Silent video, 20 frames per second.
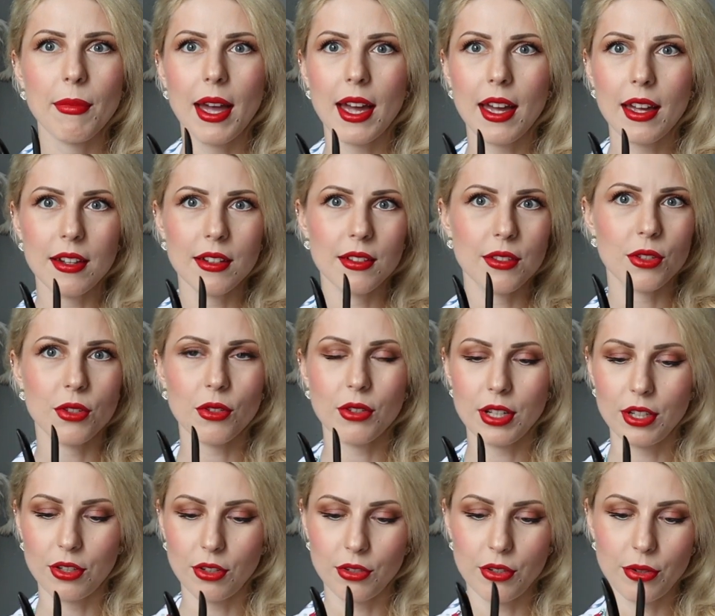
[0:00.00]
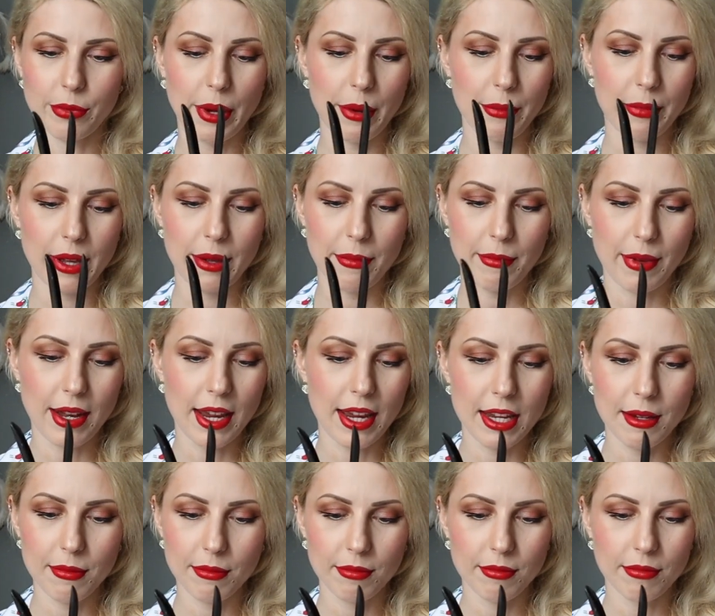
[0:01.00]
man, sorry, don't remember his
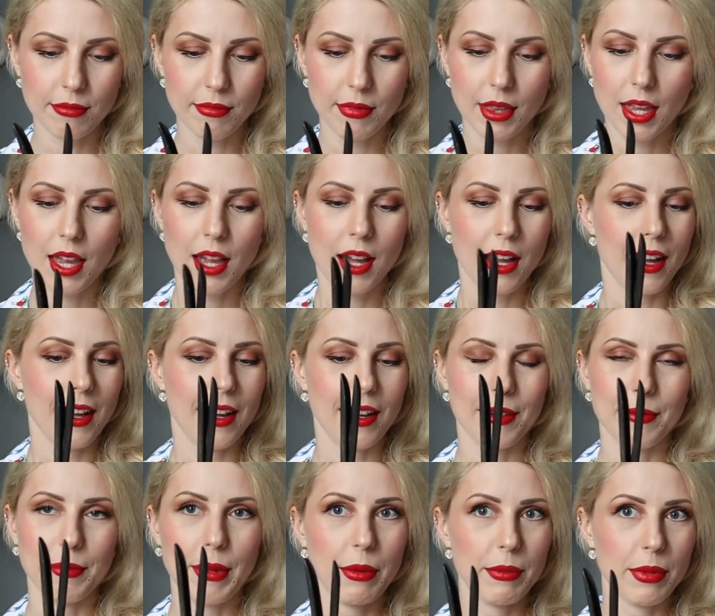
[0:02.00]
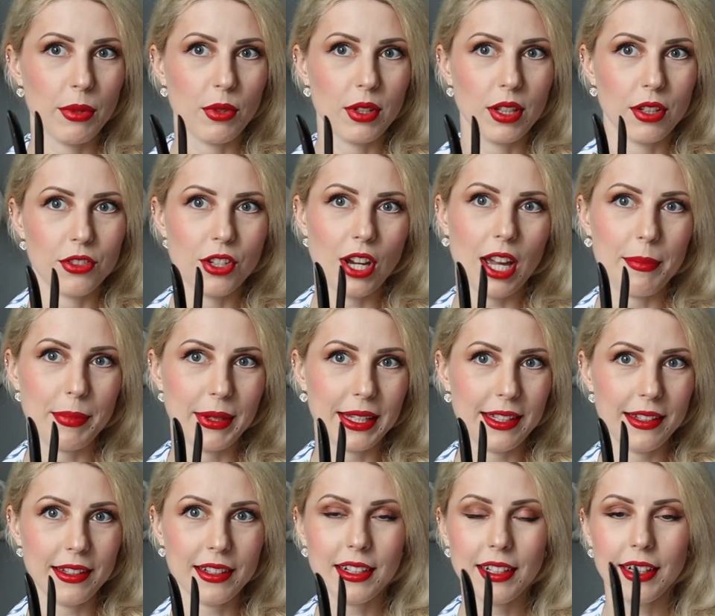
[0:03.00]
name, maybe we'll type
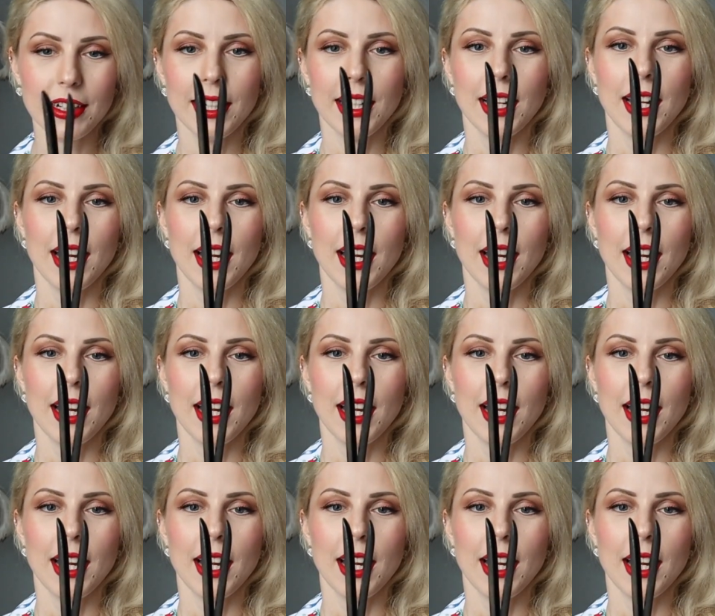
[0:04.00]
here,